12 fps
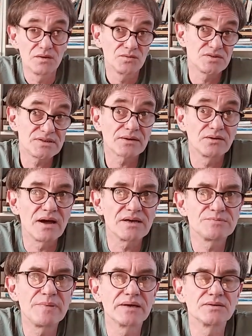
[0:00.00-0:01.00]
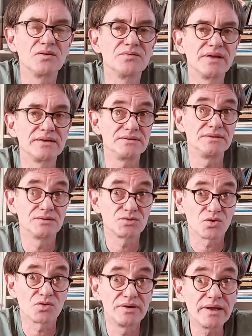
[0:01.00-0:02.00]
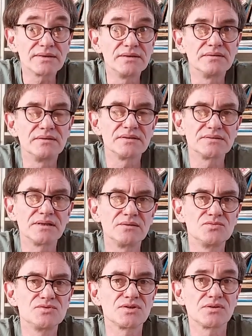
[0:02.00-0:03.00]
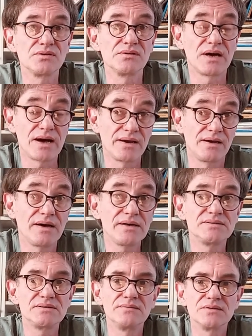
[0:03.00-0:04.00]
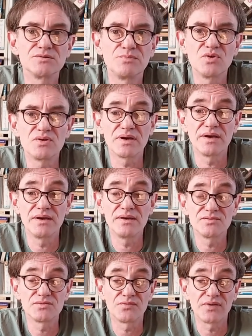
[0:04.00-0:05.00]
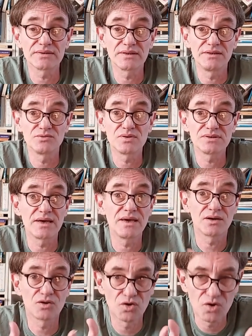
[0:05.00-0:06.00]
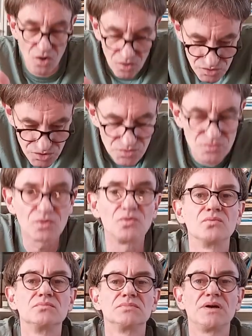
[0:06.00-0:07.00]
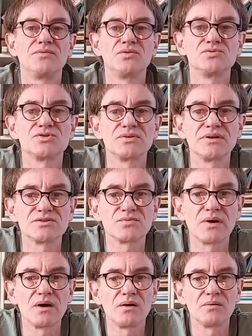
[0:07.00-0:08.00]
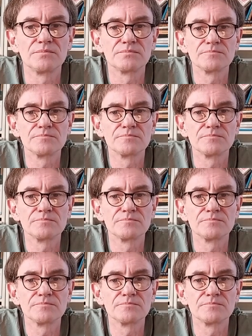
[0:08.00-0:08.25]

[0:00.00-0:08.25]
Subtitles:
The second aspect of that interconnectedness that Loesser highlights in this book is the fact that it was a cultural evolution as well.